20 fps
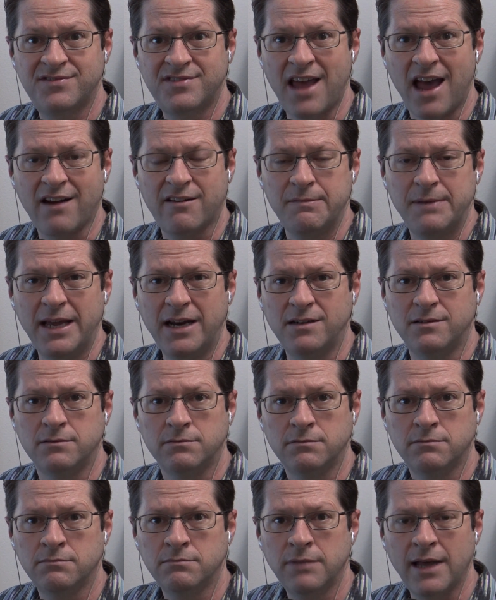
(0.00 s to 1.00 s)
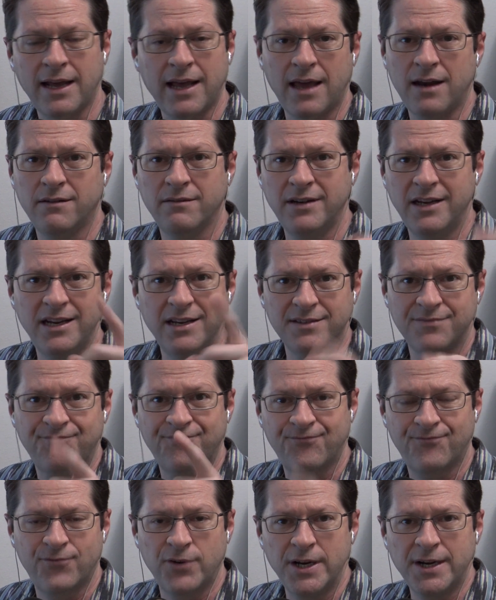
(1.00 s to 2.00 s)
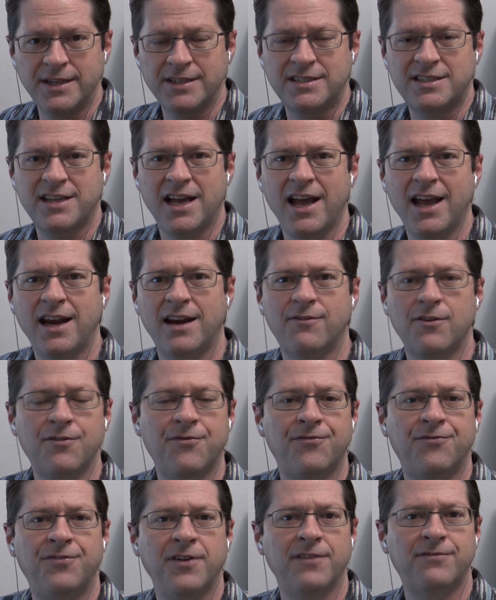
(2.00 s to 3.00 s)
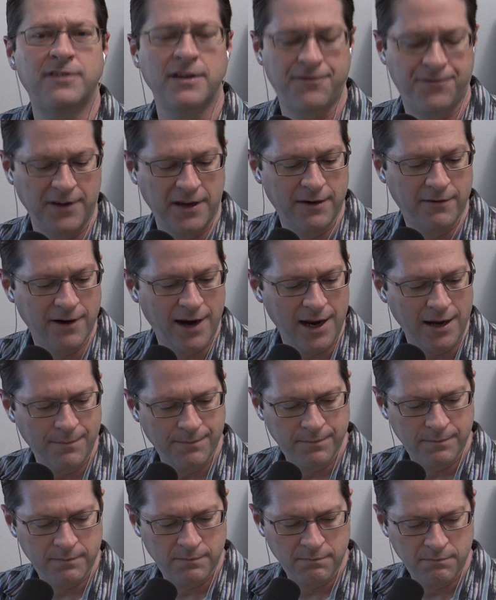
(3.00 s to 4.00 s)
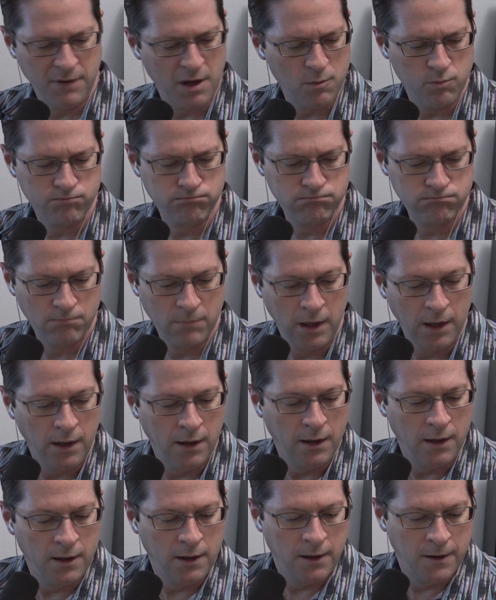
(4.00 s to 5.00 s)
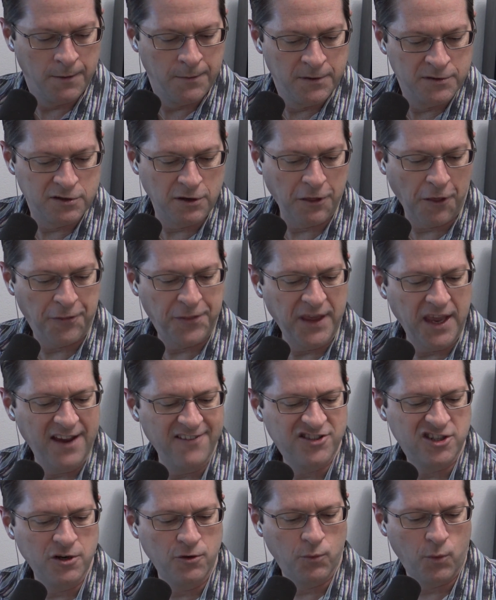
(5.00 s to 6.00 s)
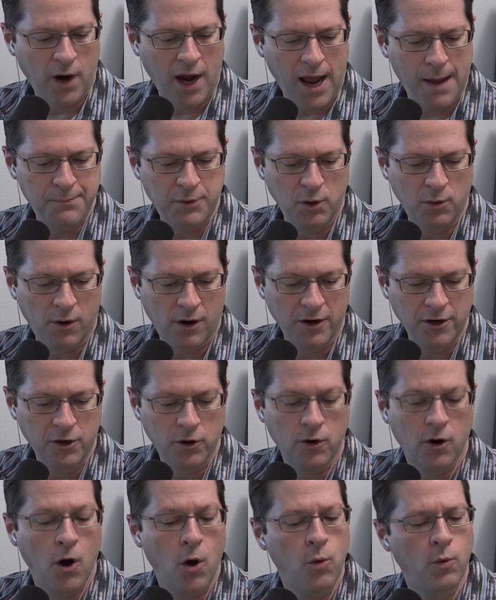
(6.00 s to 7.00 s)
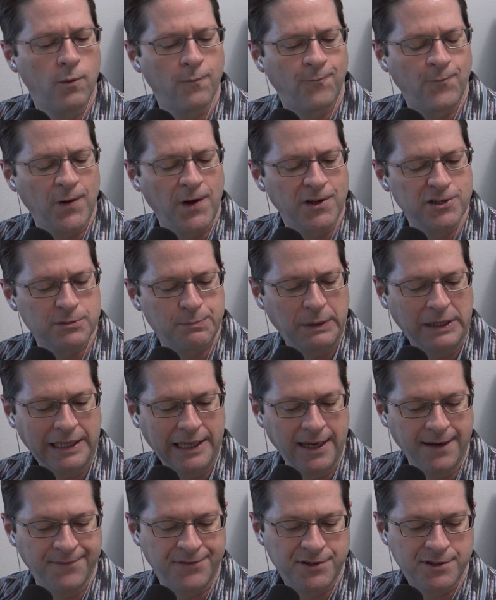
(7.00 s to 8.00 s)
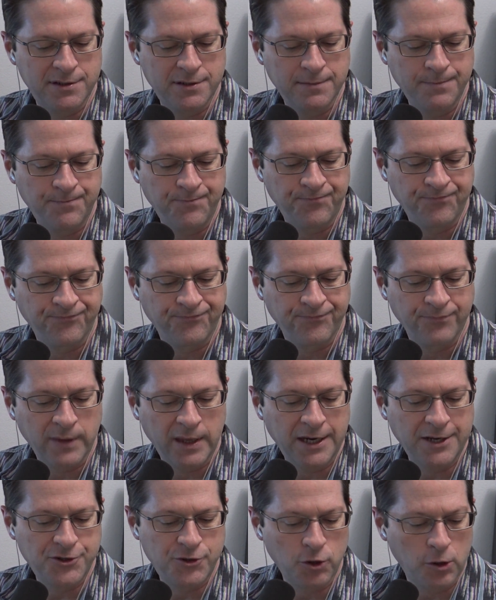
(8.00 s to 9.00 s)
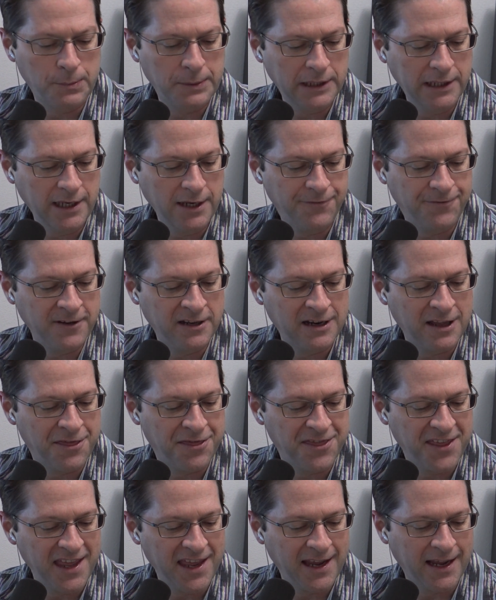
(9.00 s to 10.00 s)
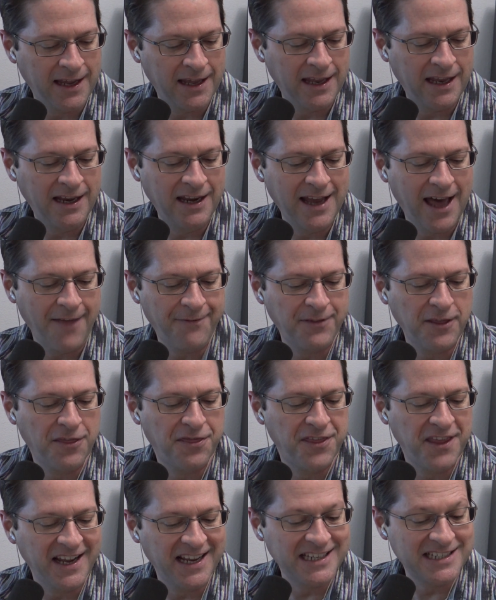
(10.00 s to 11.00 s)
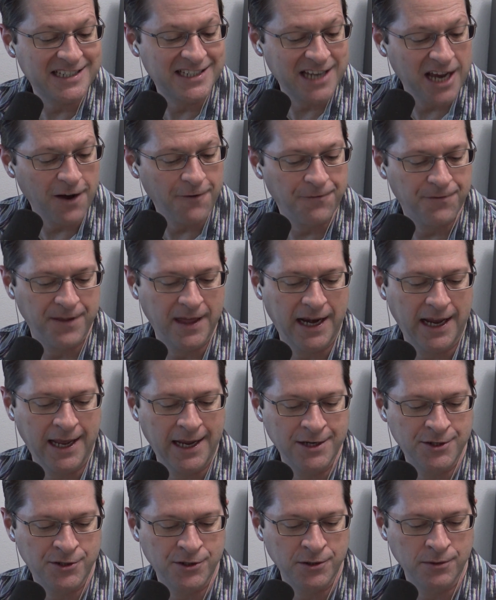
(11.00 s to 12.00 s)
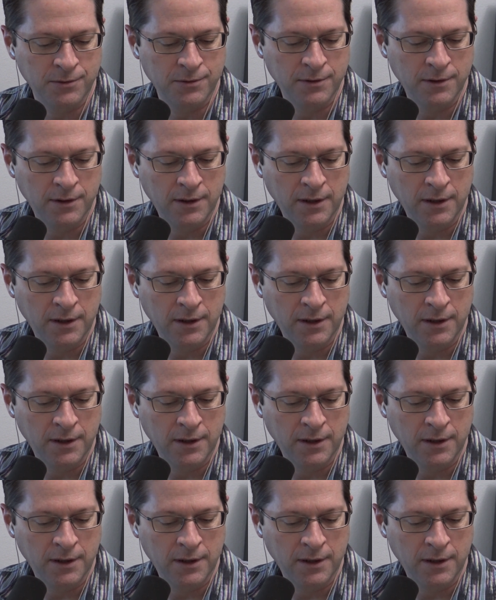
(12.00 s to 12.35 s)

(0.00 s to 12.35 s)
Sacramento. Like, I don't need a freaking sign every 50 feet, right? No. So the thieves who rob you are your own false beliefs. It is your belief in a thing, not the thing itself, that aids you.